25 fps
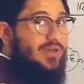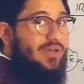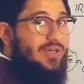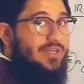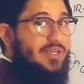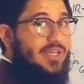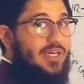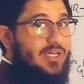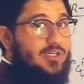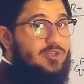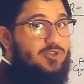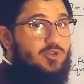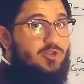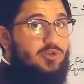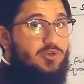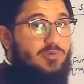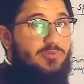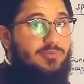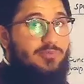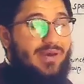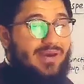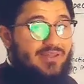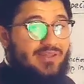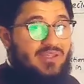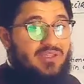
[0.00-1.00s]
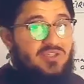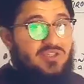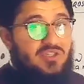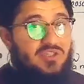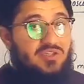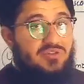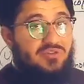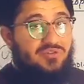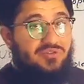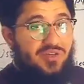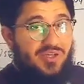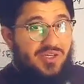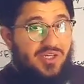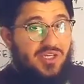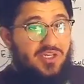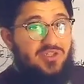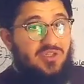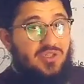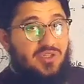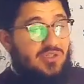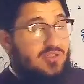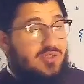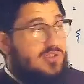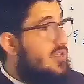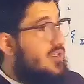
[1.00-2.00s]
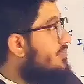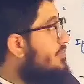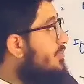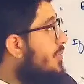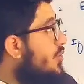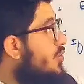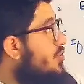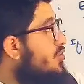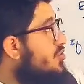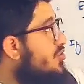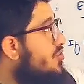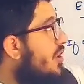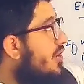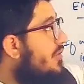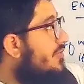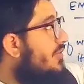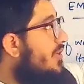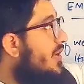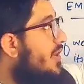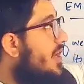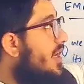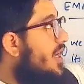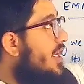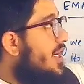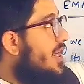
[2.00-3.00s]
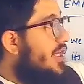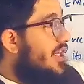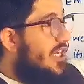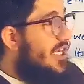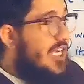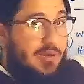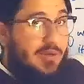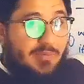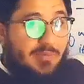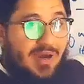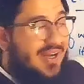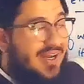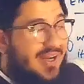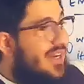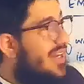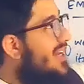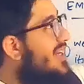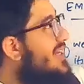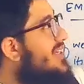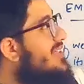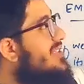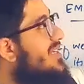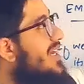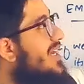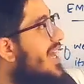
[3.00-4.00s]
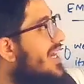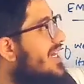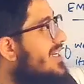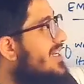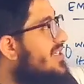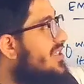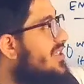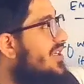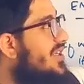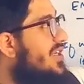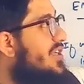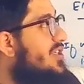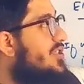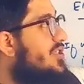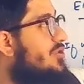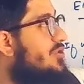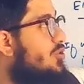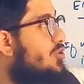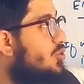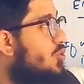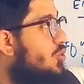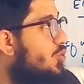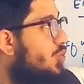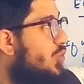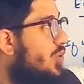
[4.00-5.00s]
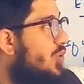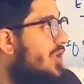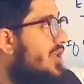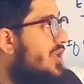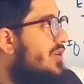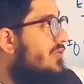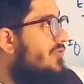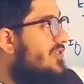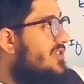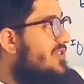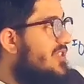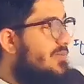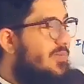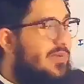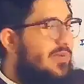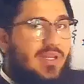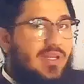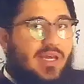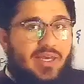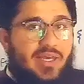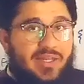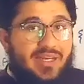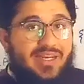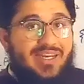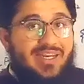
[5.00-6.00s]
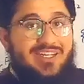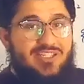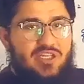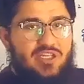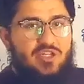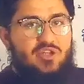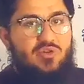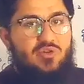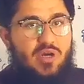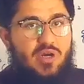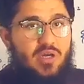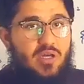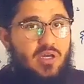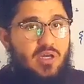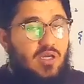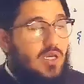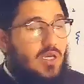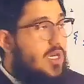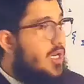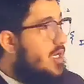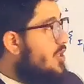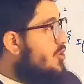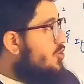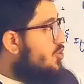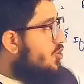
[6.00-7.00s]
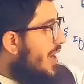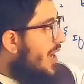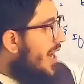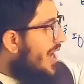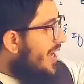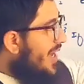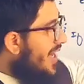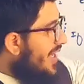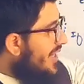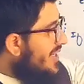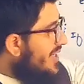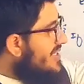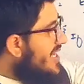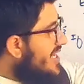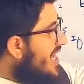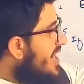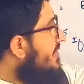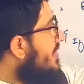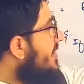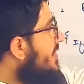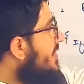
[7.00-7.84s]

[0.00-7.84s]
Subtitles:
know, electromagnetic radiation is composed of gamma rays, X-rays, UV, visible IR, and etc. So IR is